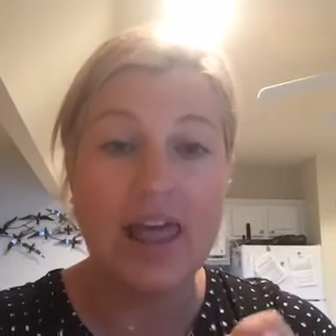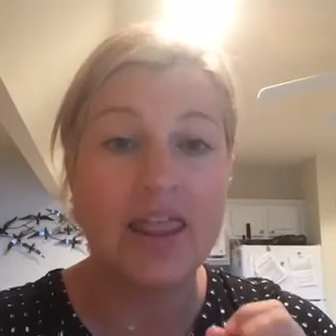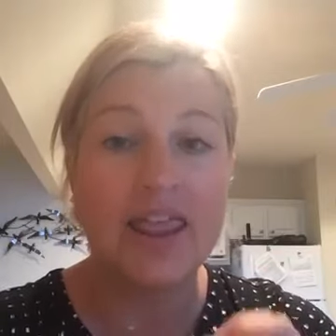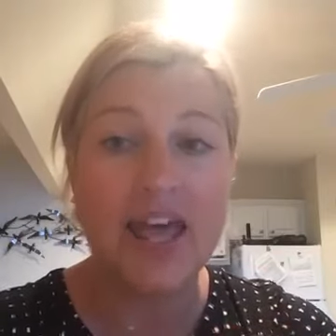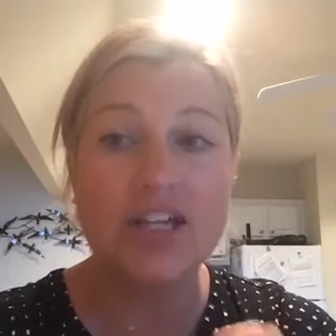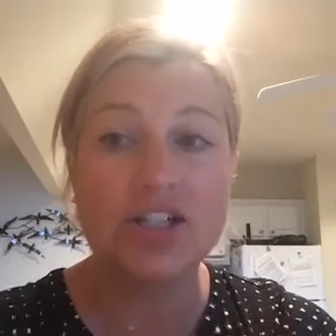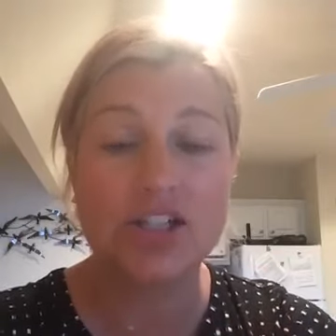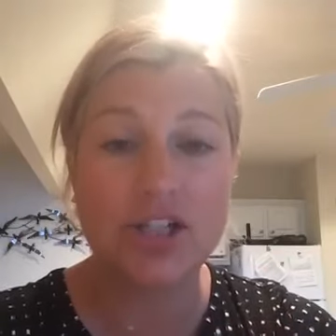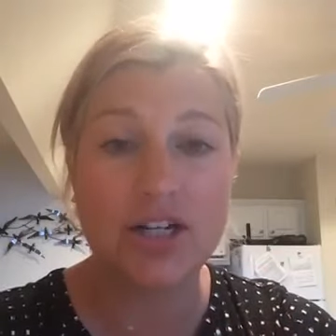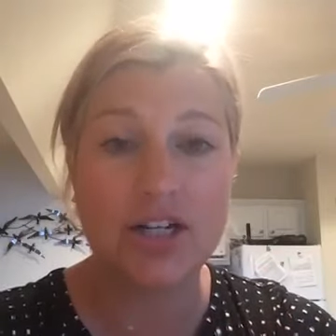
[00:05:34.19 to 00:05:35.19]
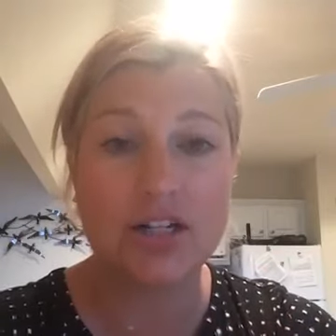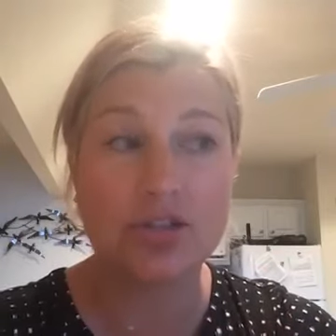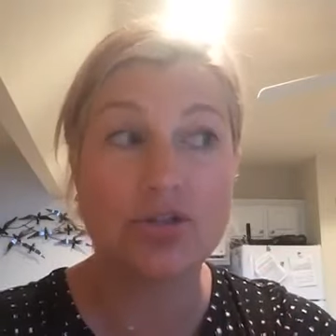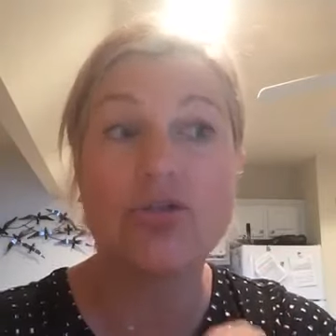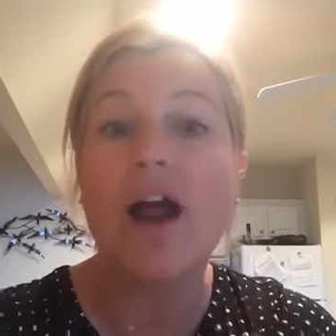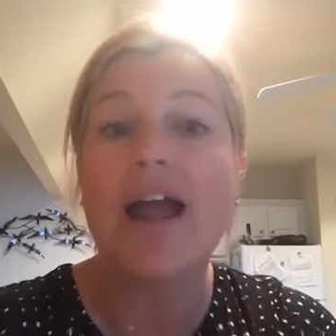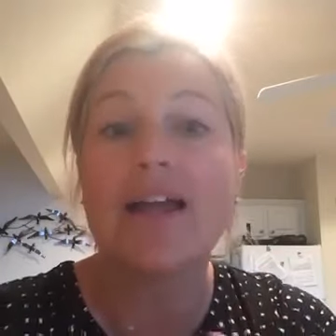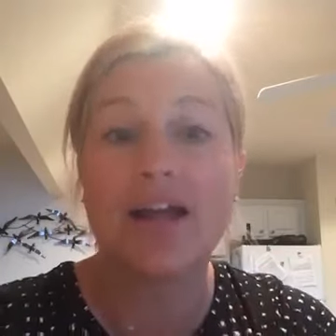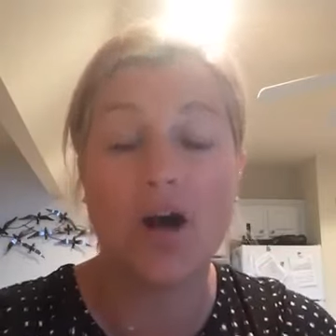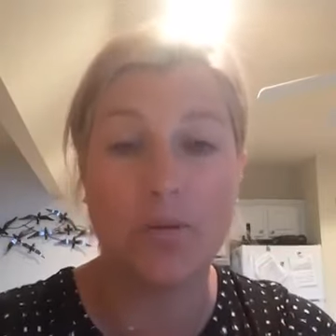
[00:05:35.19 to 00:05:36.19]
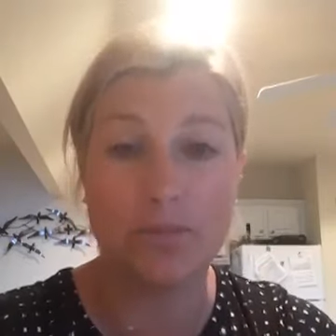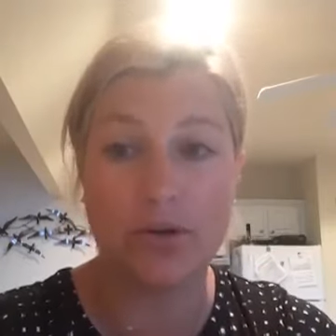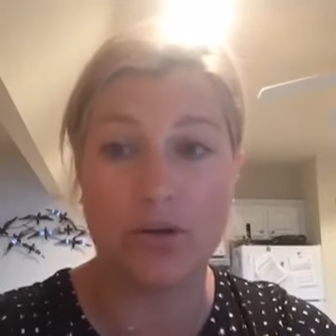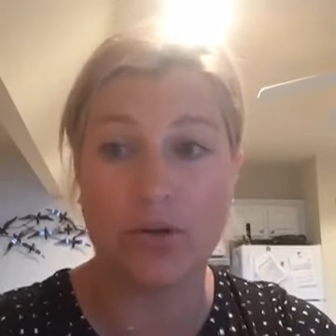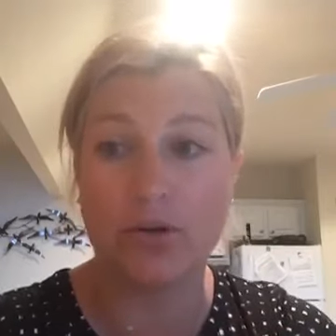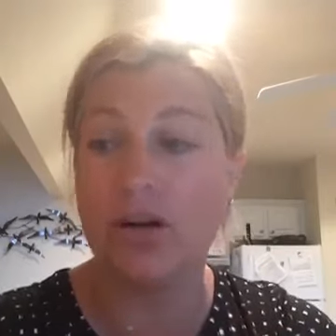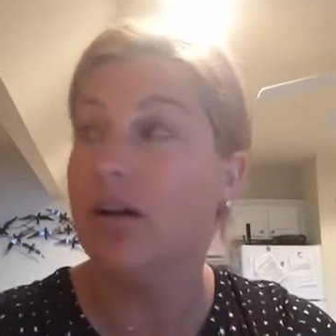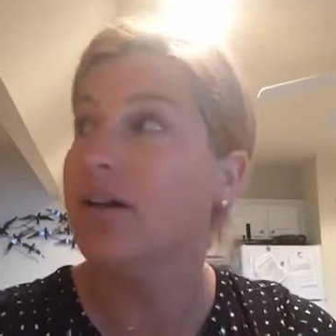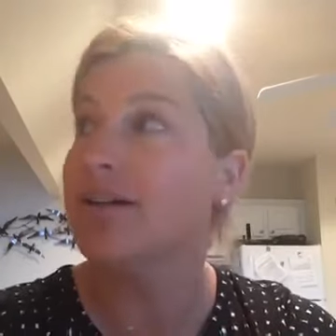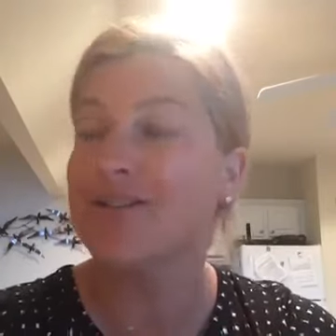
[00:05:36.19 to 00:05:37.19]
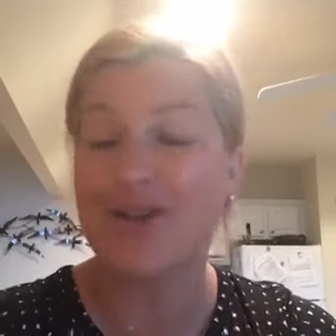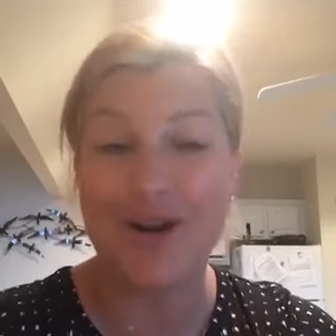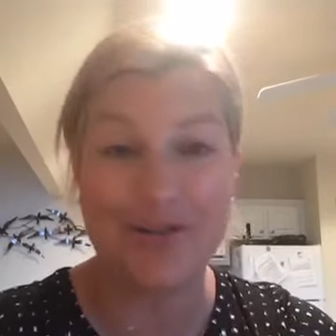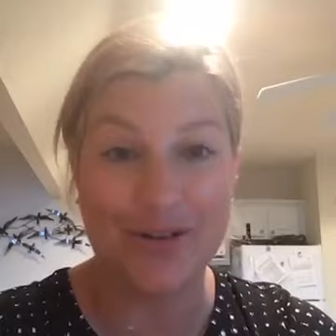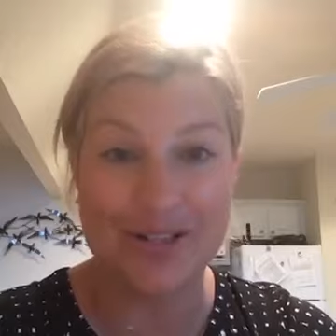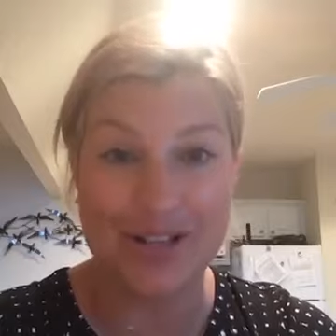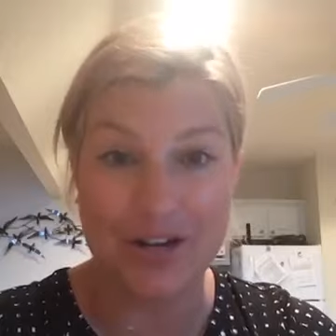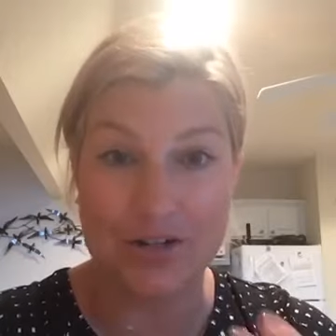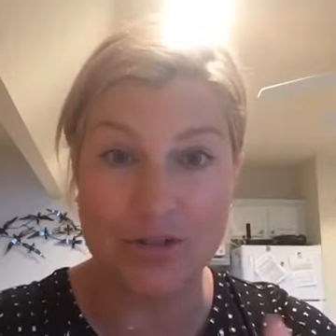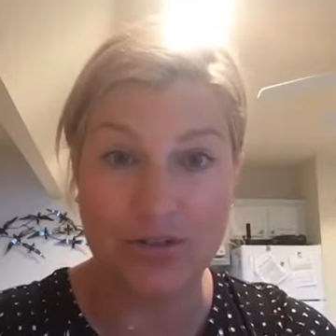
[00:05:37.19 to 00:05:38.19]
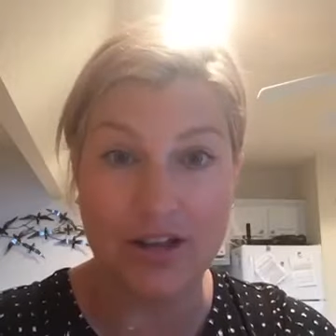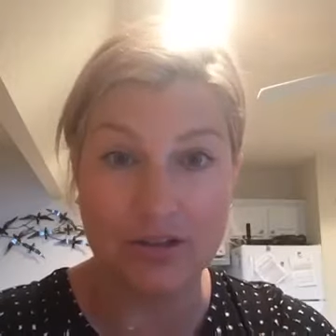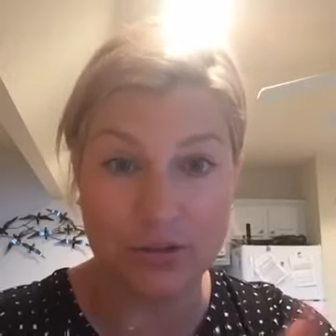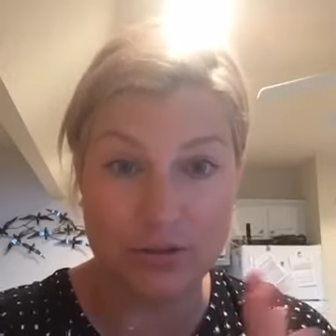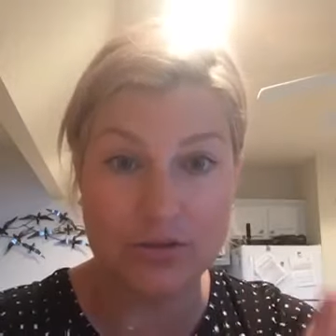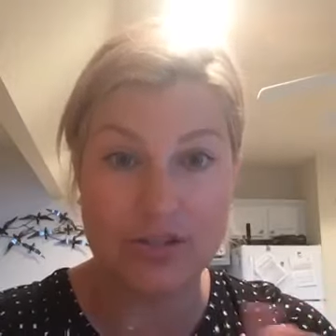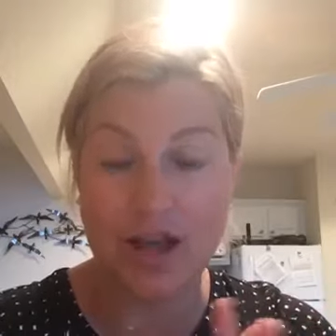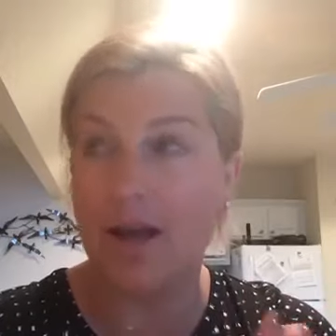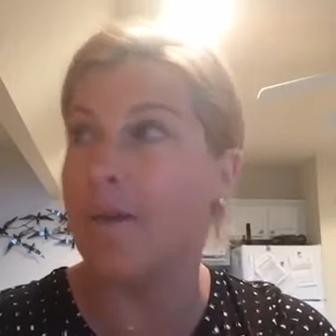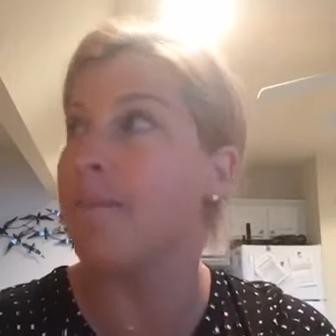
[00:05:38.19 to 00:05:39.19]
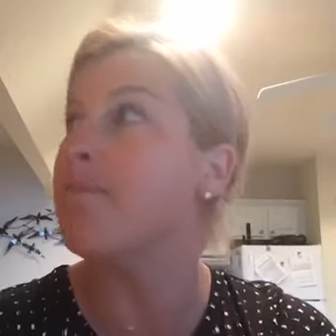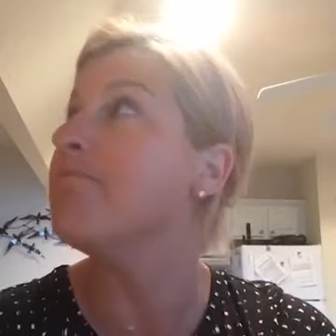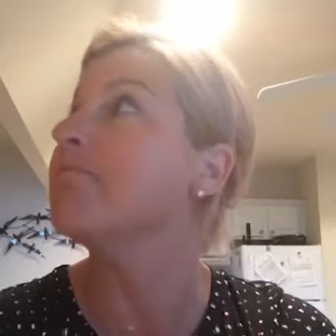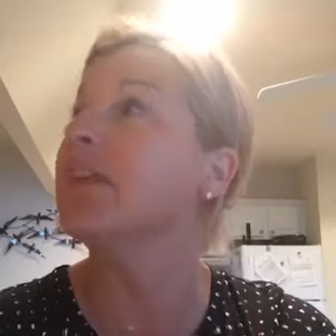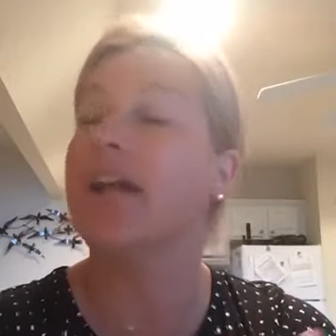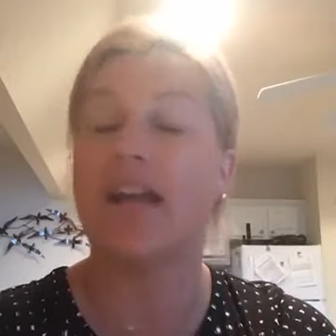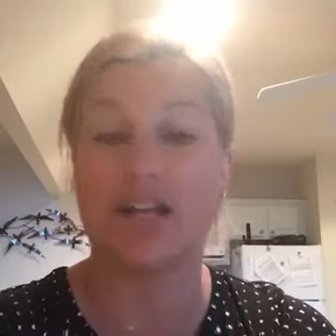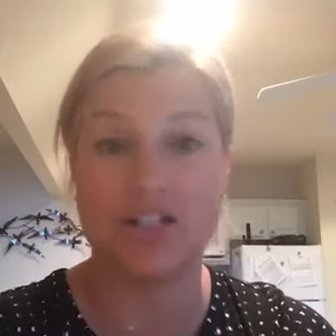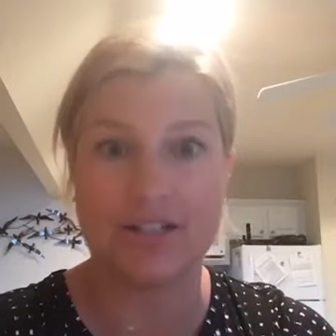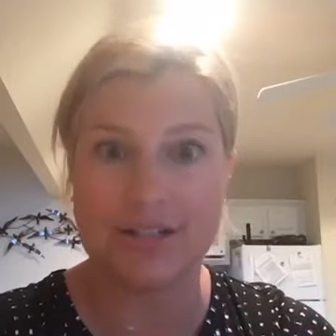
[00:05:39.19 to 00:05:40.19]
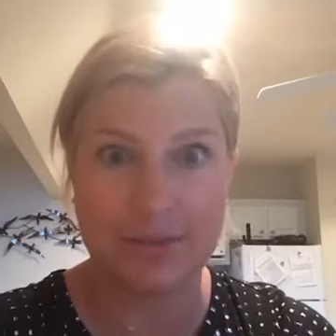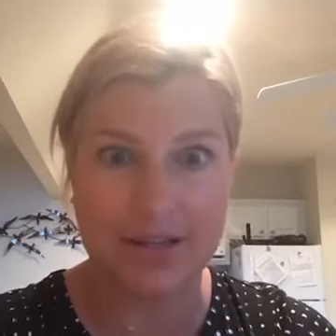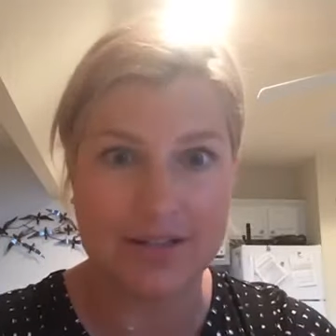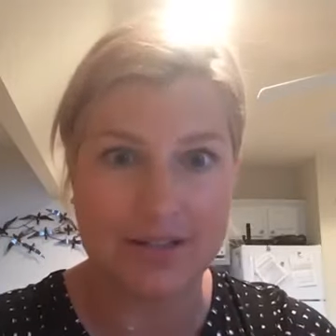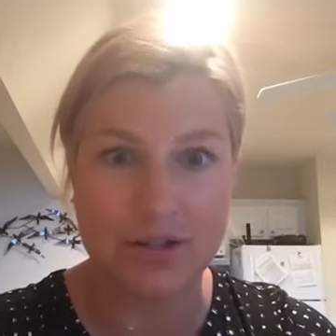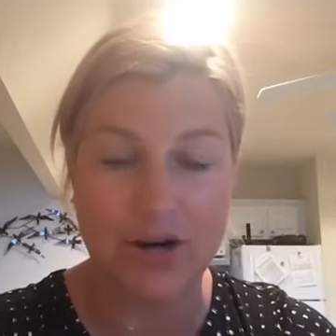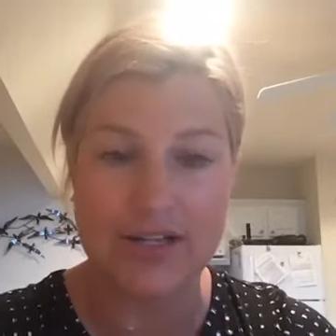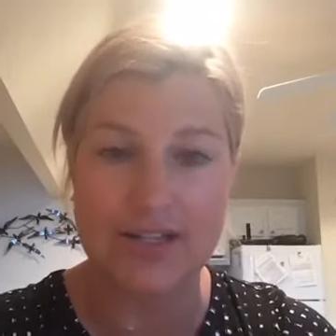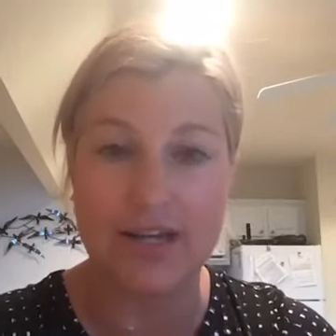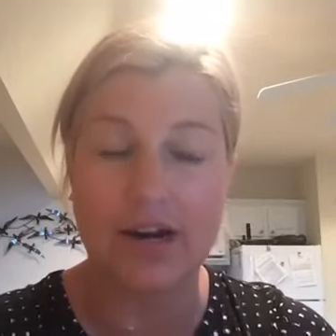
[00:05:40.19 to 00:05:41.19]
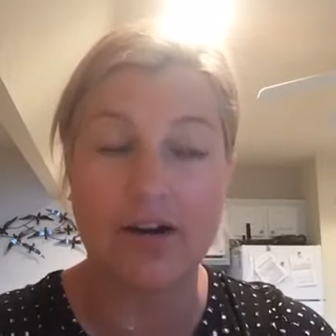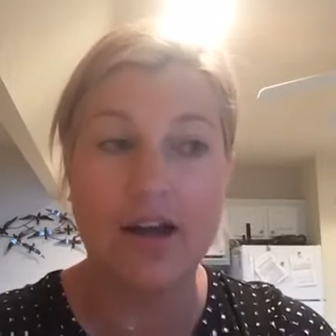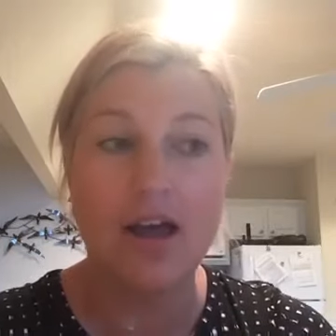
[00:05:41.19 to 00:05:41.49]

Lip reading: They should try and help you. Sorry for the thunder, so if I lose connection, it's because it's crazy here.